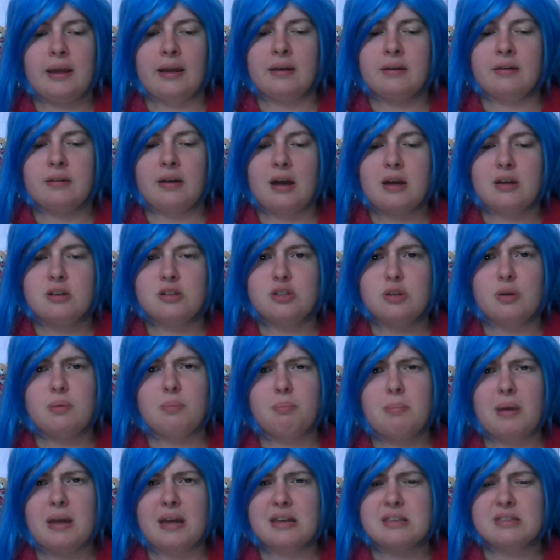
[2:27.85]
and I
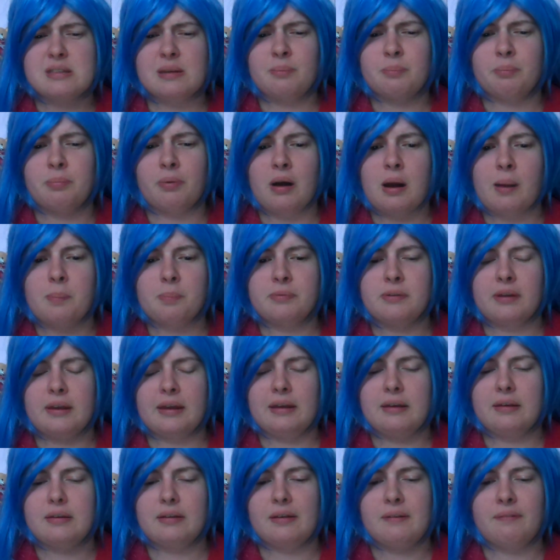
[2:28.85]
do make some props,
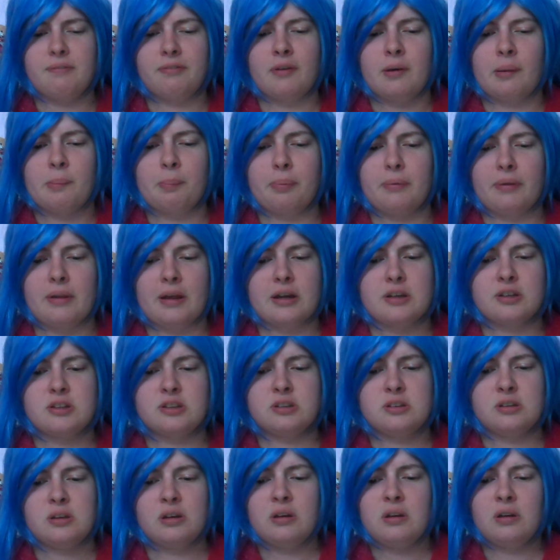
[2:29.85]
like if they're
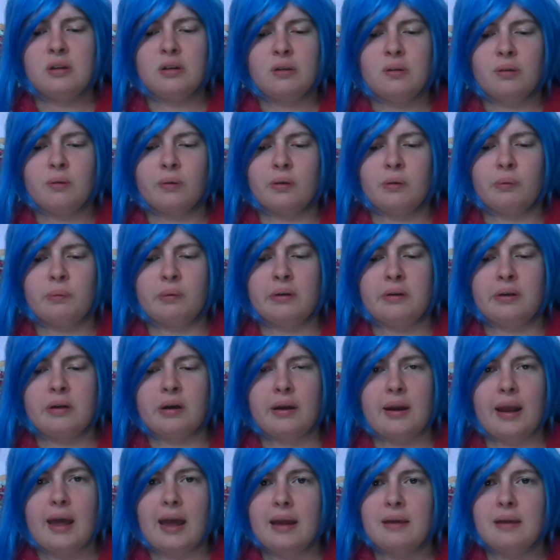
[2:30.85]
plush or whatnot.